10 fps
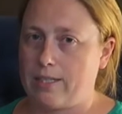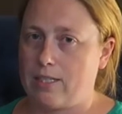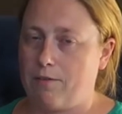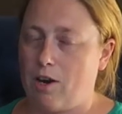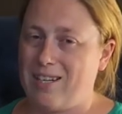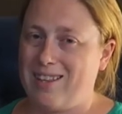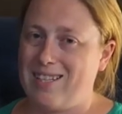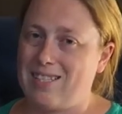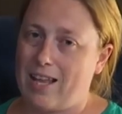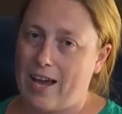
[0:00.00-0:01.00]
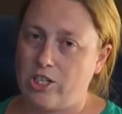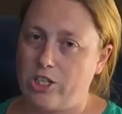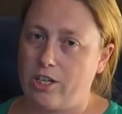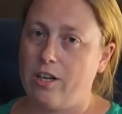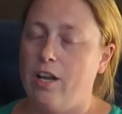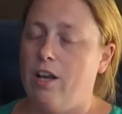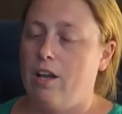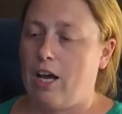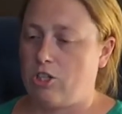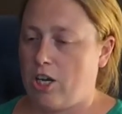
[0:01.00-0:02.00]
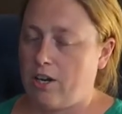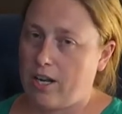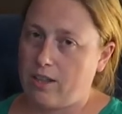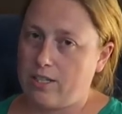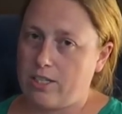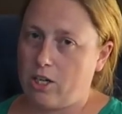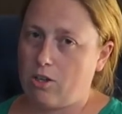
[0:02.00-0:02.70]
and stuff are. I did this last year. I'll share it again this year.